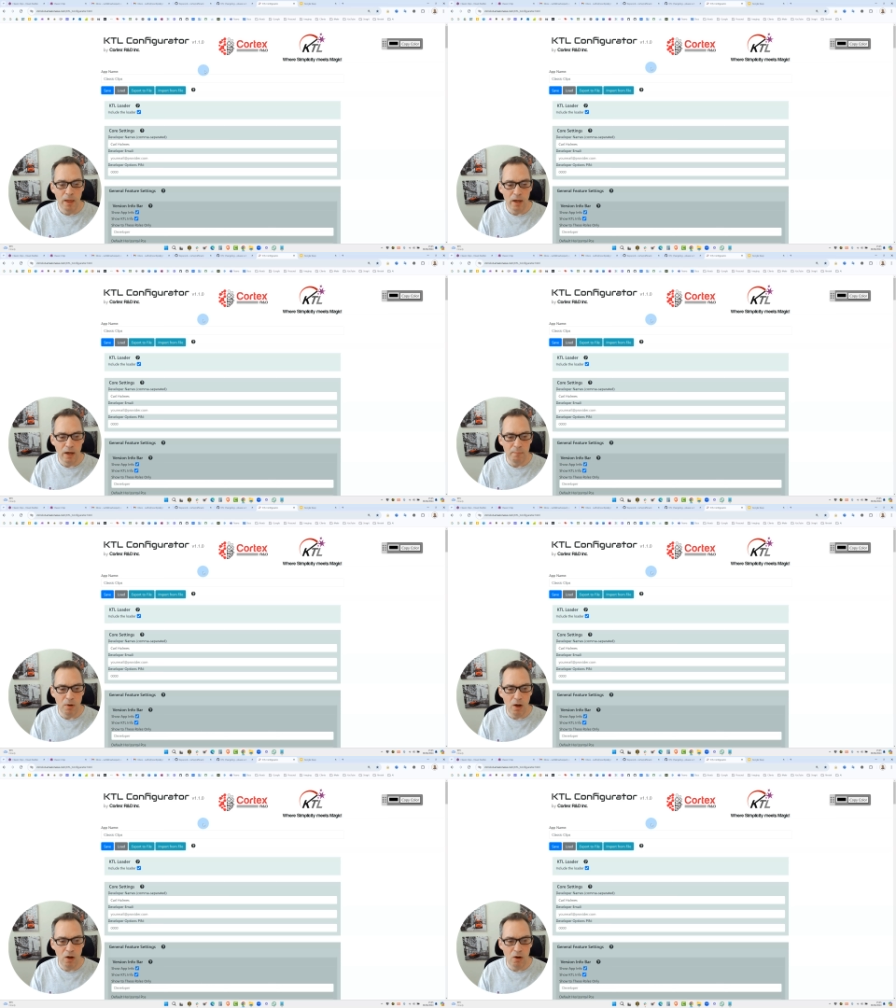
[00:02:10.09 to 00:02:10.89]
um,
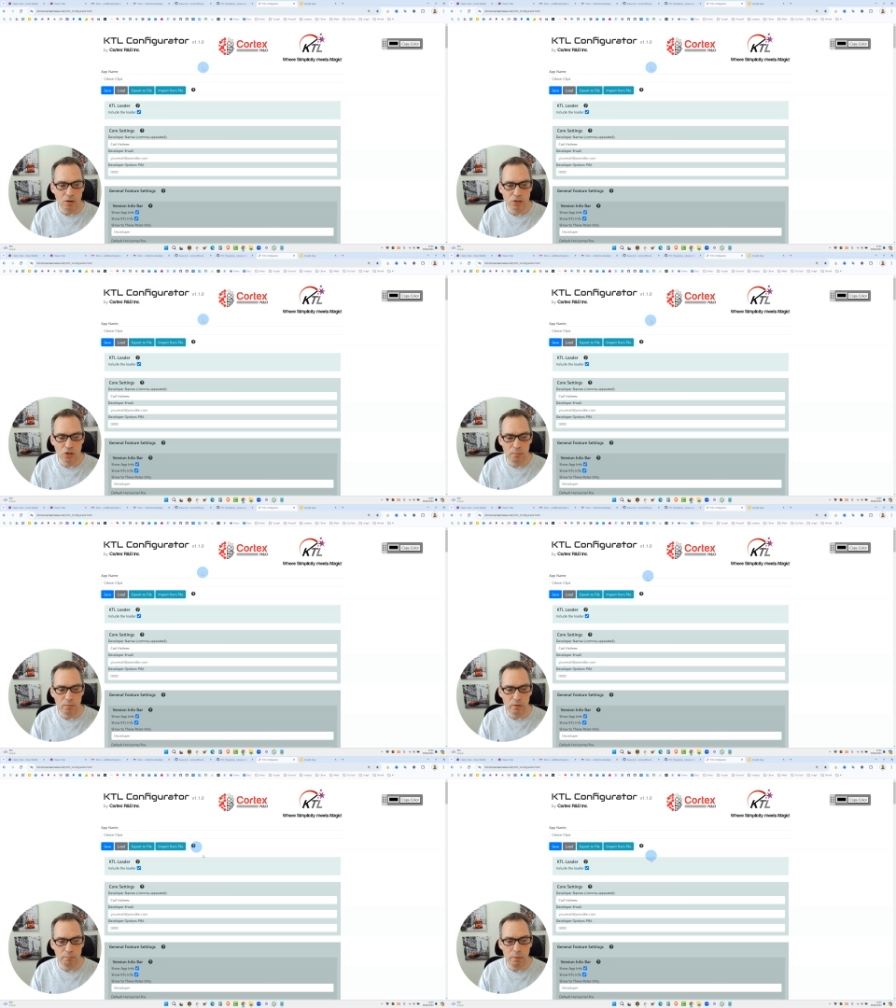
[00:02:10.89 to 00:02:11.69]
are
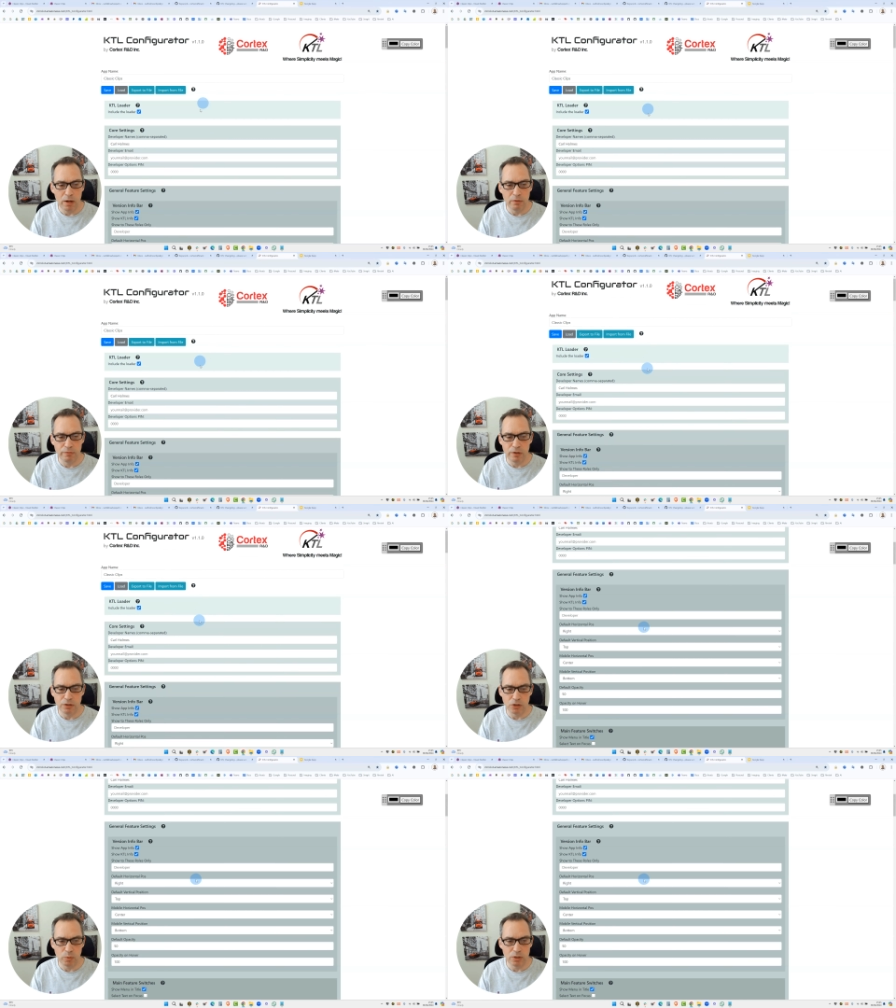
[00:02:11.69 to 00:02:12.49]
some main
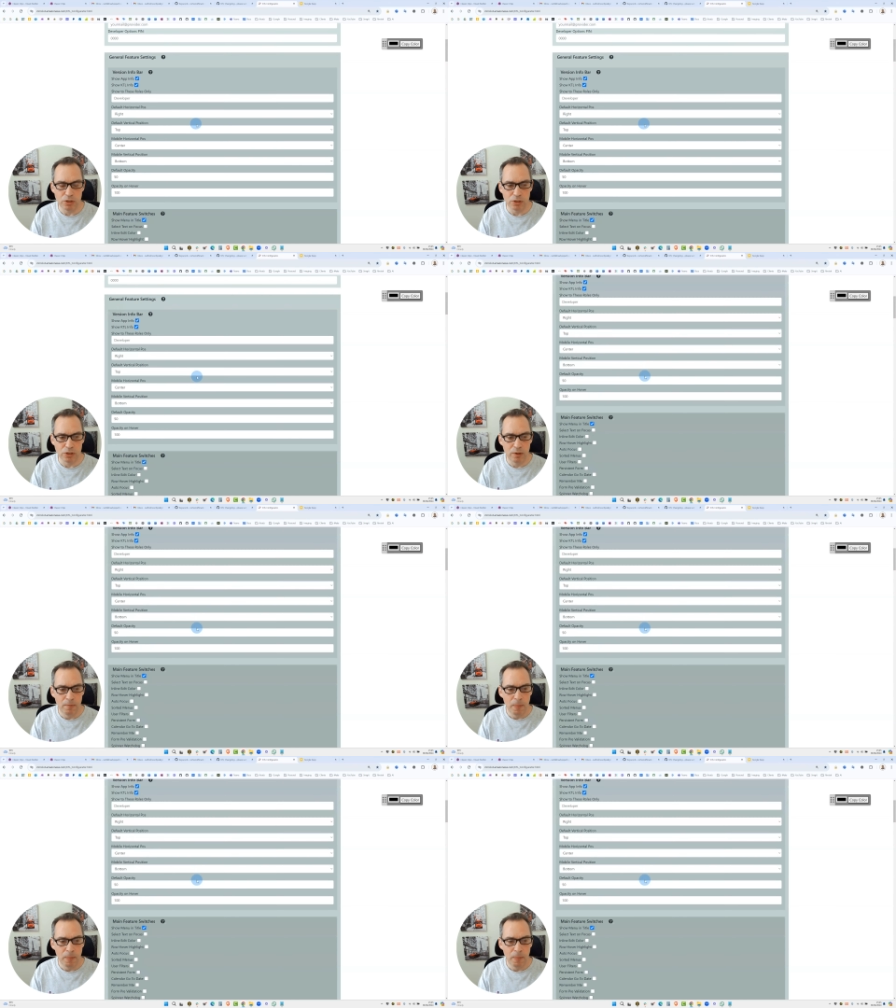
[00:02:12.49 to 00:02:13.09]
feature switches.